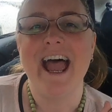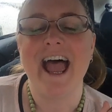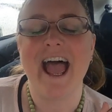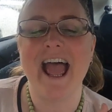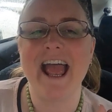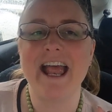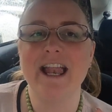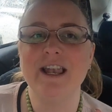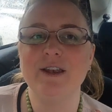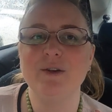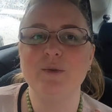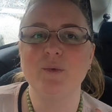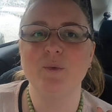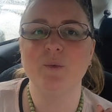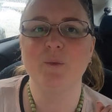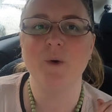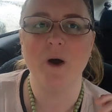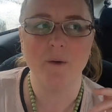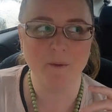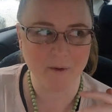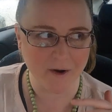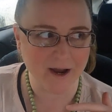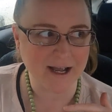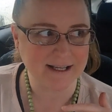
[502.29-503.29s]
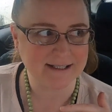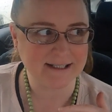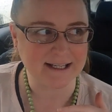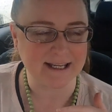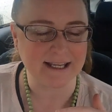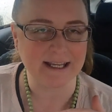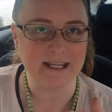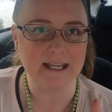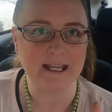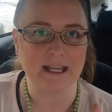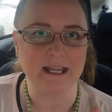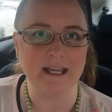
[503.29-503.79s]
And what we're
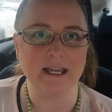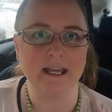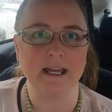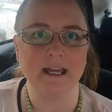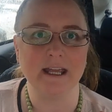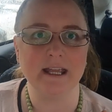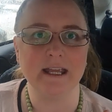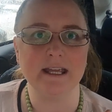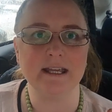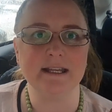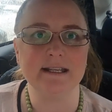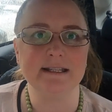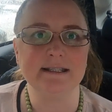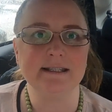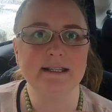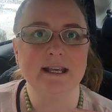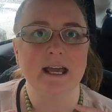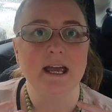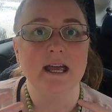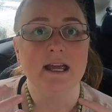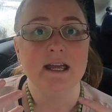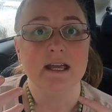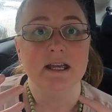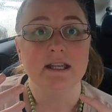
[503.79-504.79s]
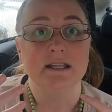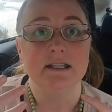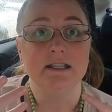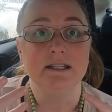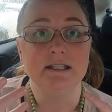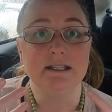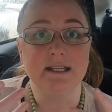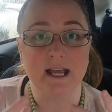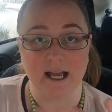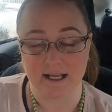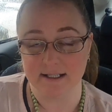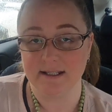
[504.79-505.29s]
asking here is,
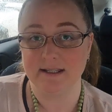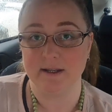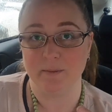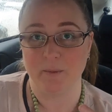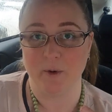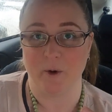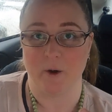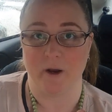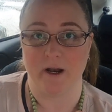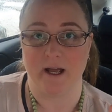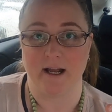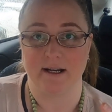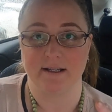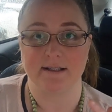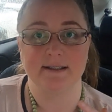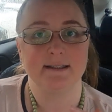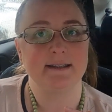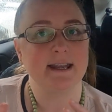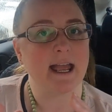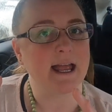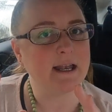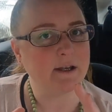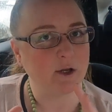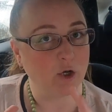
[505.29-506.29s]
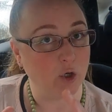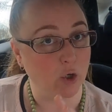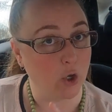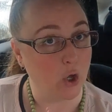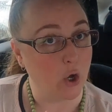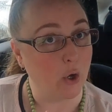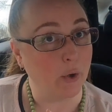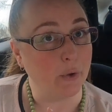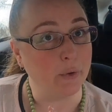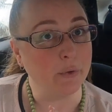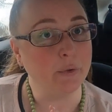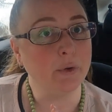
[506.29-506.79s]
does the product stand
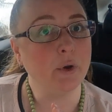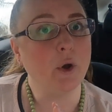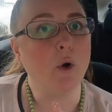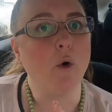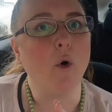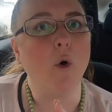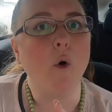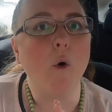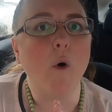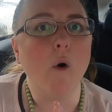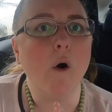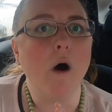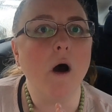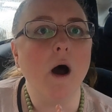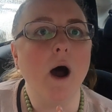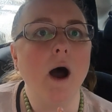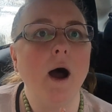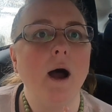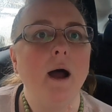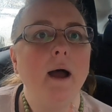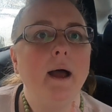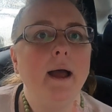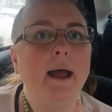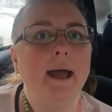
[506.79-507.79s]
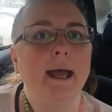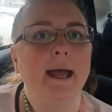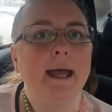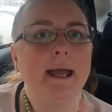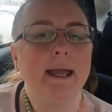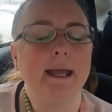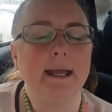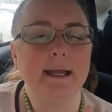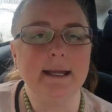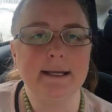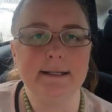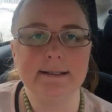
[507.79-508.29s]
alone, or
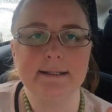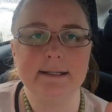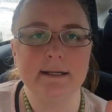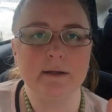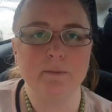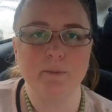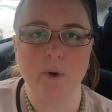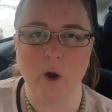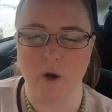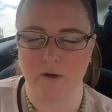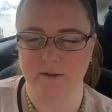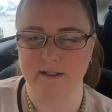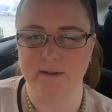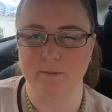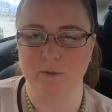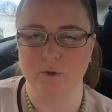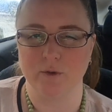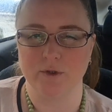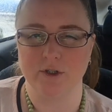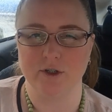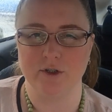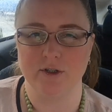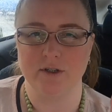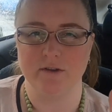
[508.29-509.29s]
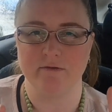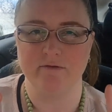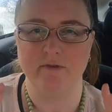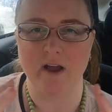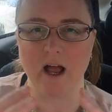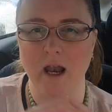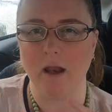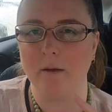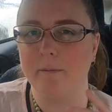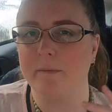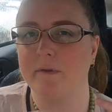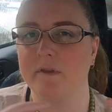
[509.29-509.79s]
is it possible to
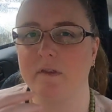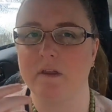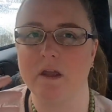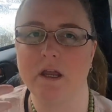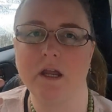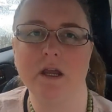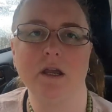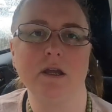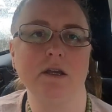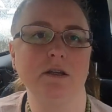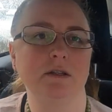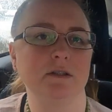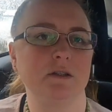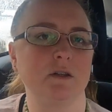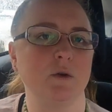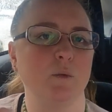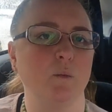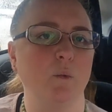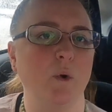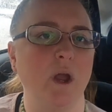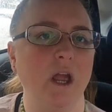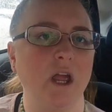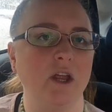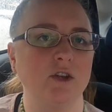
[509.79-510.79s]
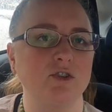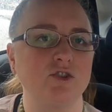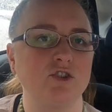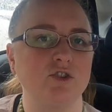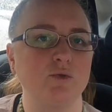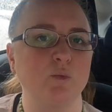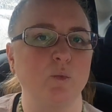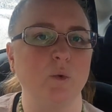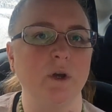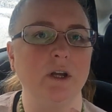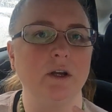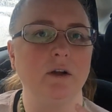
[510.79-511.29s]
develop things
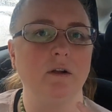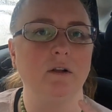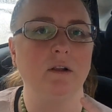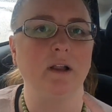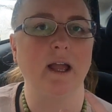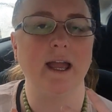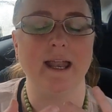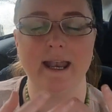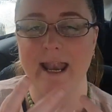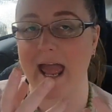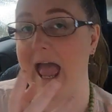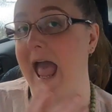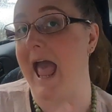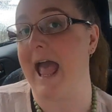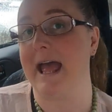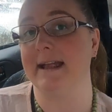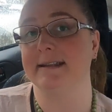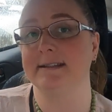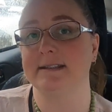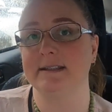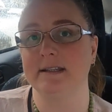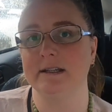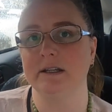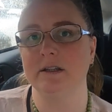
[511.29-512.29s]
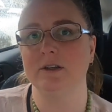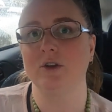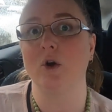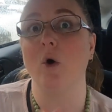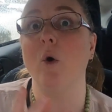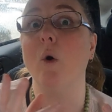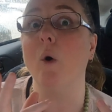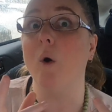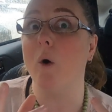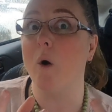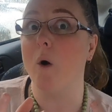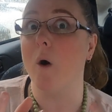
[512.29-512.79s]
which will enhance it
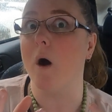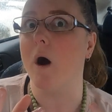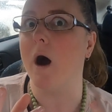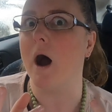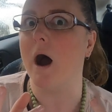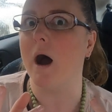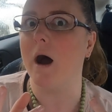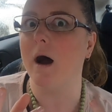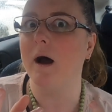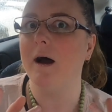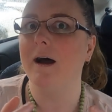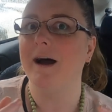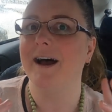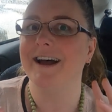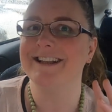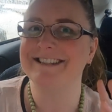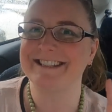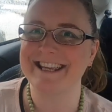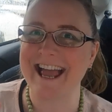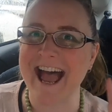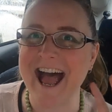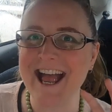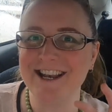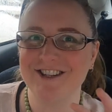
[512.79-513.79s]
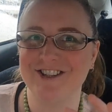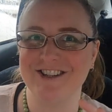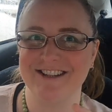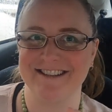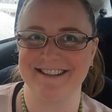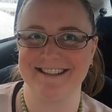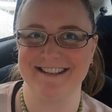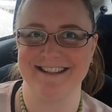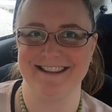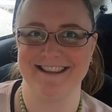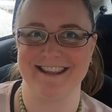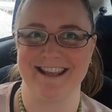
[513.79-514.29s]
or attach
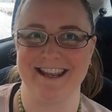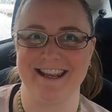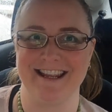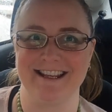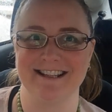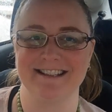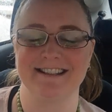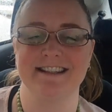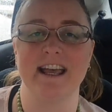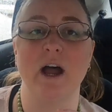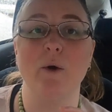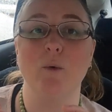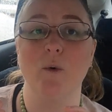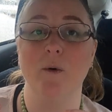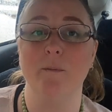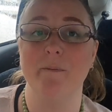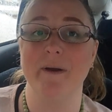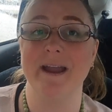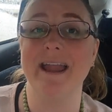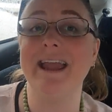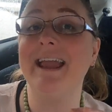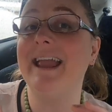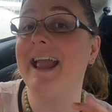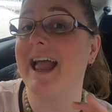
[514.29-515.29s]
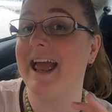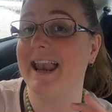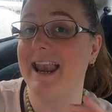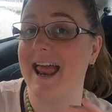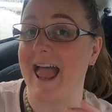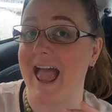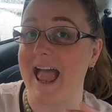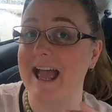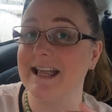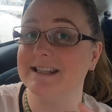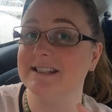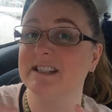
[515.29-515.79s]
it to things that will be
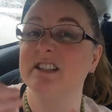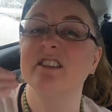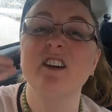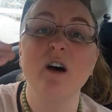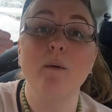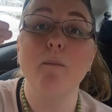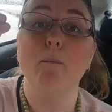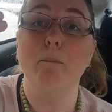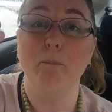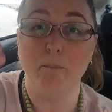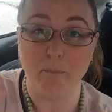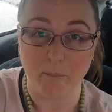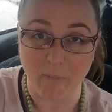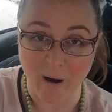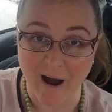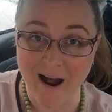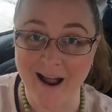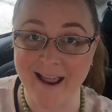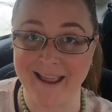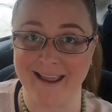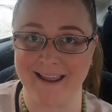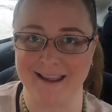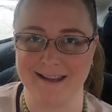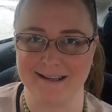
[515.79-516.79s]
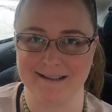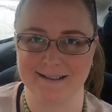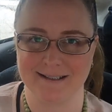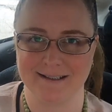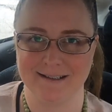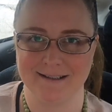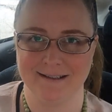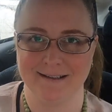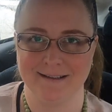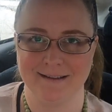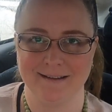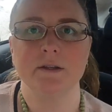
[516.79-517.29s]
enhanced by it?
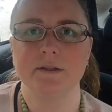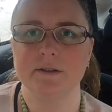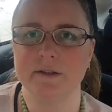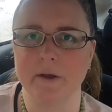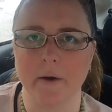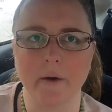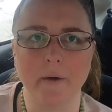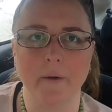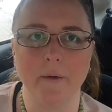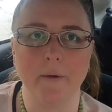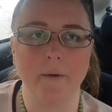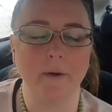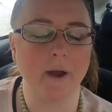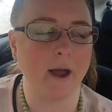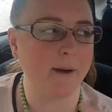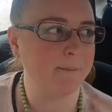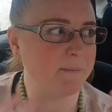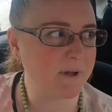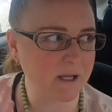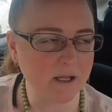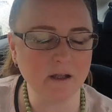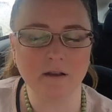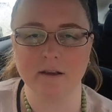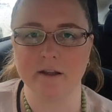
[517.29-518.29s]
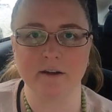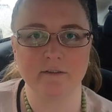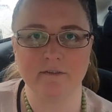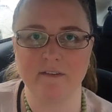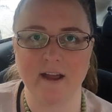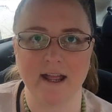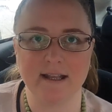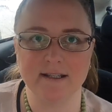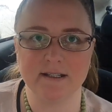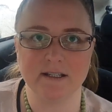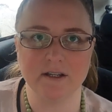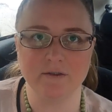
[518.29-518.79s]
So a meal at a
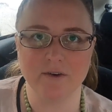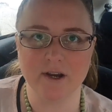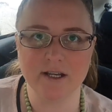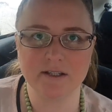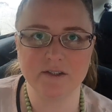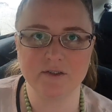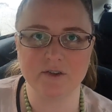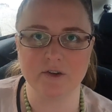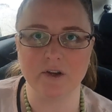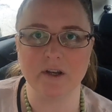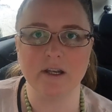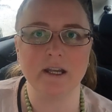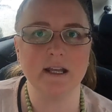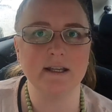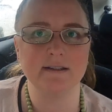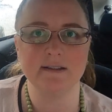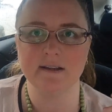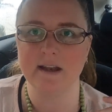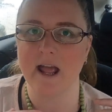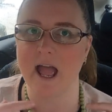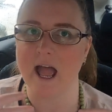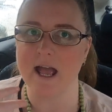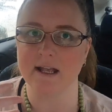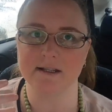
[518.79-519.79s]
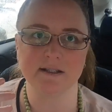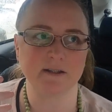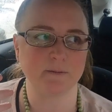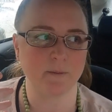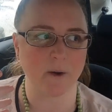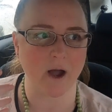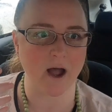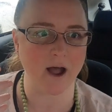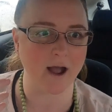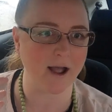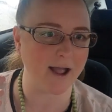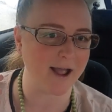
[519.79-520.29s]
fancy restaurant is enhanced
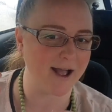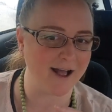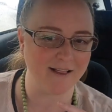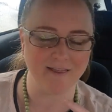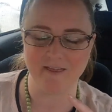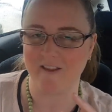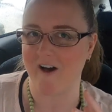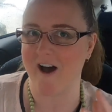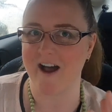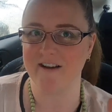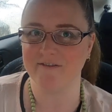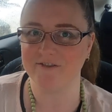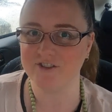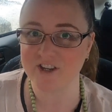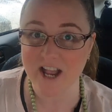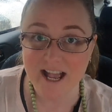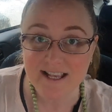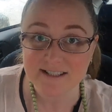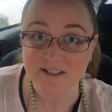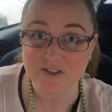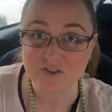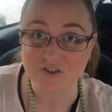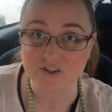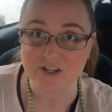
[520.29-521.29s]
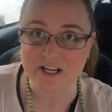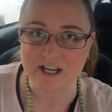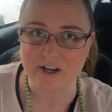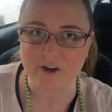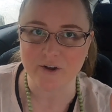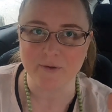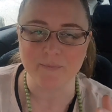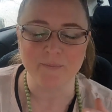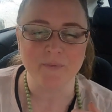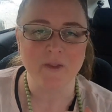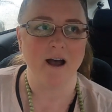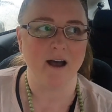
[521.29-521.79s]
by a live jazz
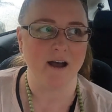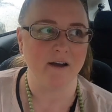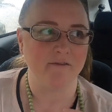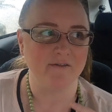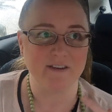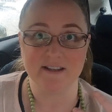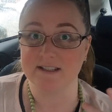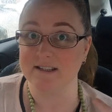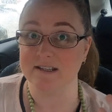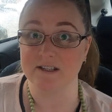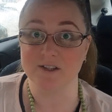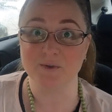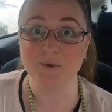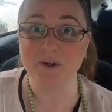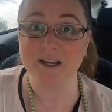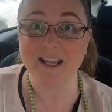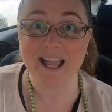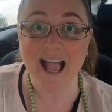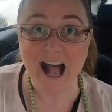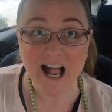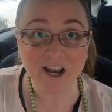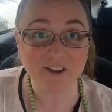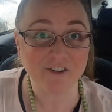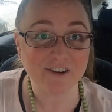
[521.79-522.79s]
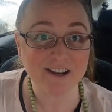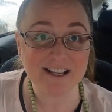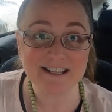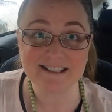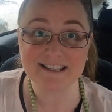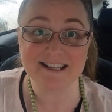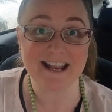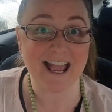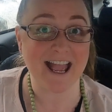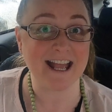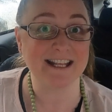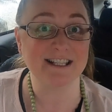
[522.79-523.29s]
trio. A visit to a gallery
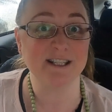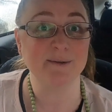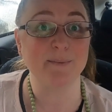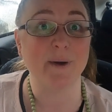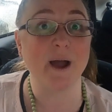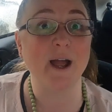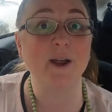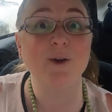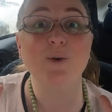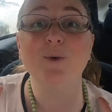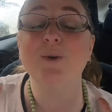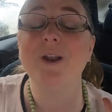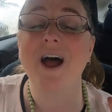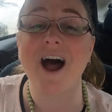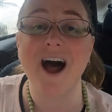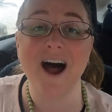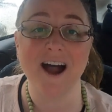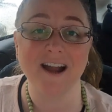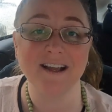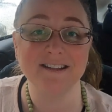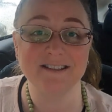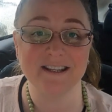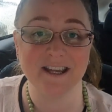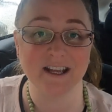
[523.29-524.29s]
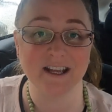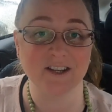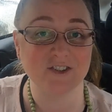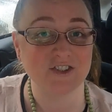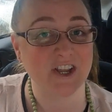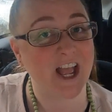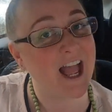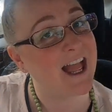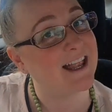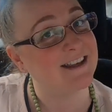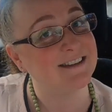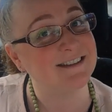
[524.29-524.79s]
is enhanced by good
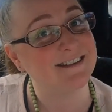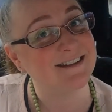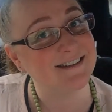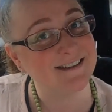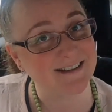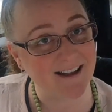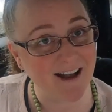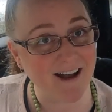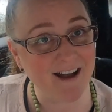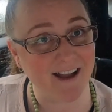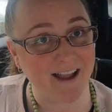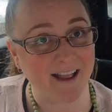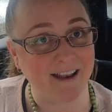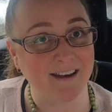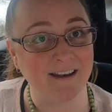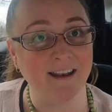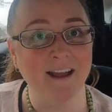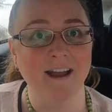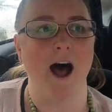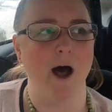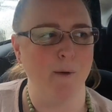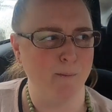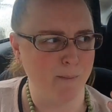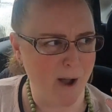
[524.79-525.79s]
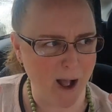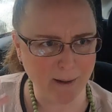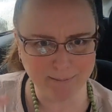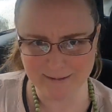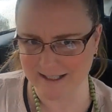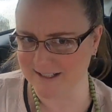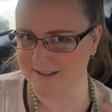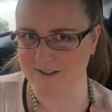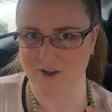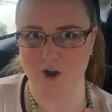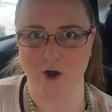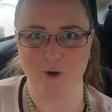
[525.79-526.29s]
architecture and design. A
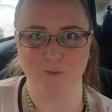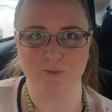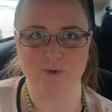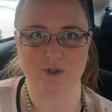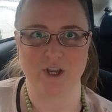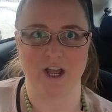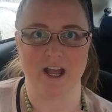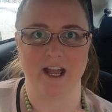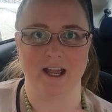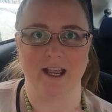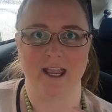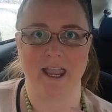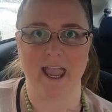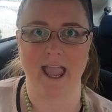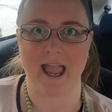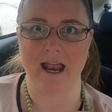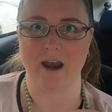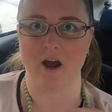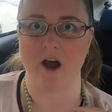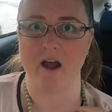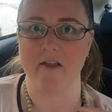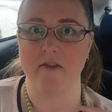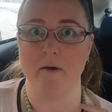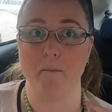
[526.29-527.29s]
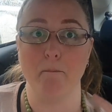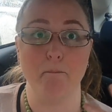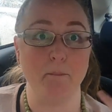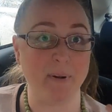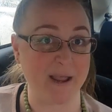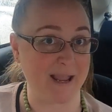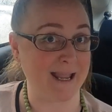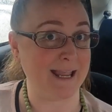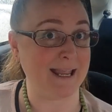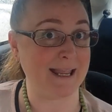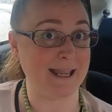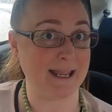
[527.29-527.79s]
public sculpture can either
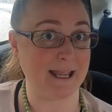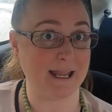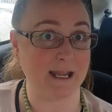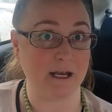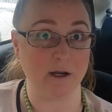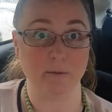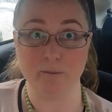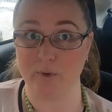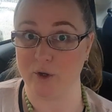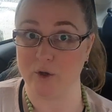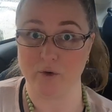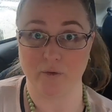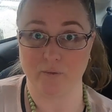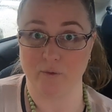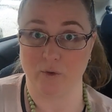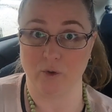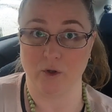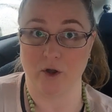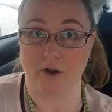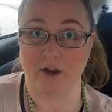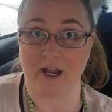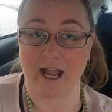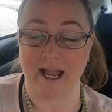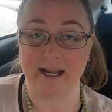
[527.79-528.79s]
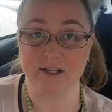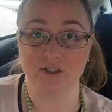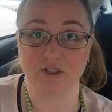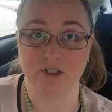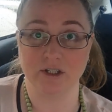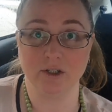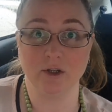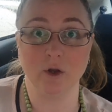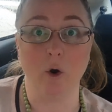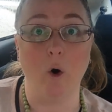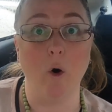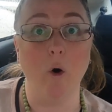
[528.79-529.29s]
be in a beautiful
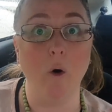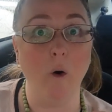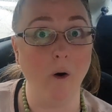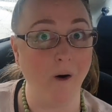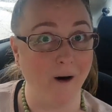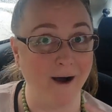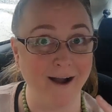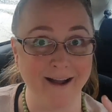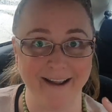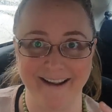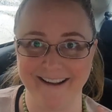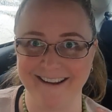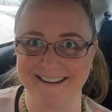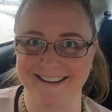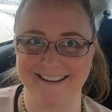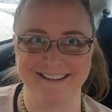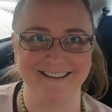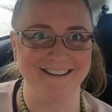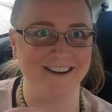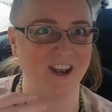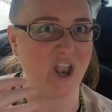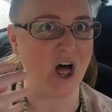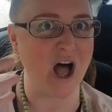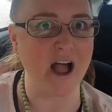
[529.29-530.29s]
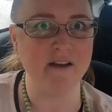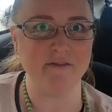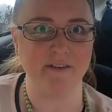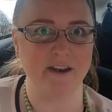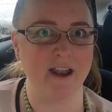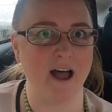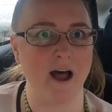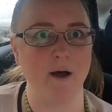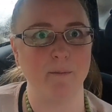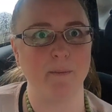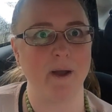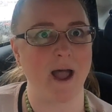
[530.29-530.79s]
location or it can liven
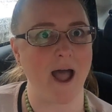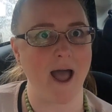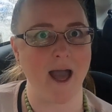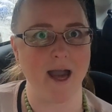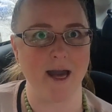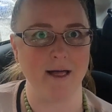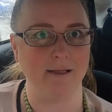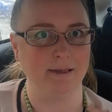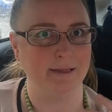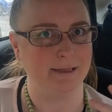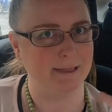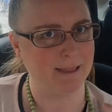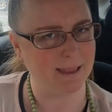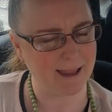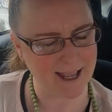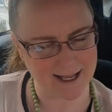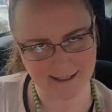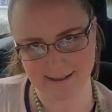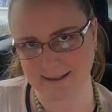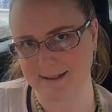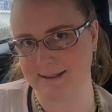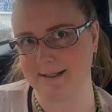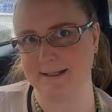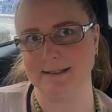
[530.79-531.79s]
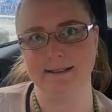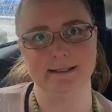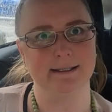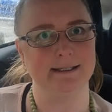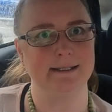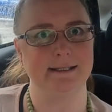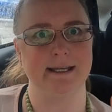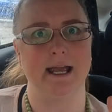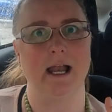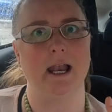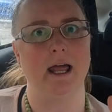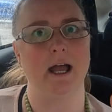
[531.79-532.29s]
up a less than
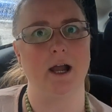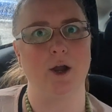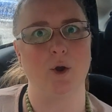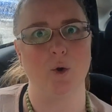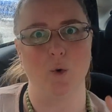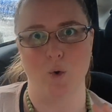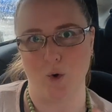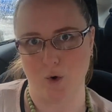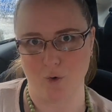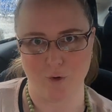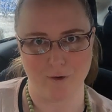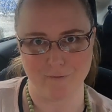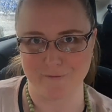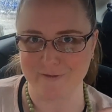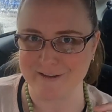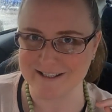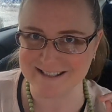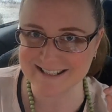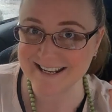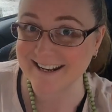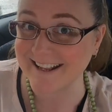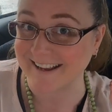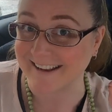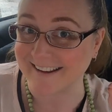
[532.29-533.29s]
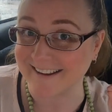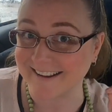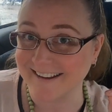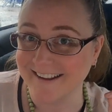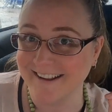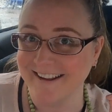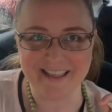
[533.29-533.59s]
stellar corner of the city.